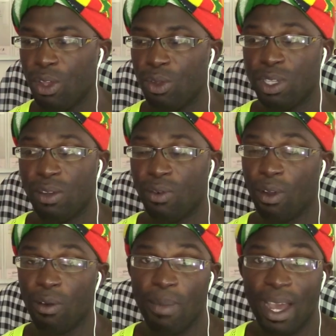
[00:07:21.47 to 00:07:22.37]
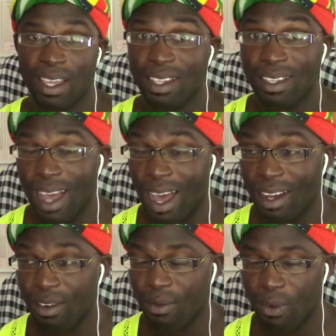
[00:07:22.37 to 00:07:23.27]
use it for your backyard
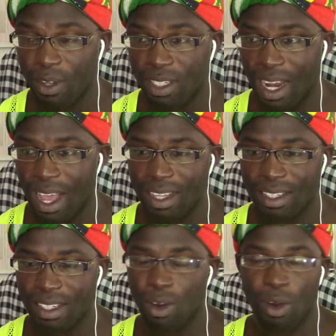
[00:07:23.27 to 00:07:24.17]
garden fertilizer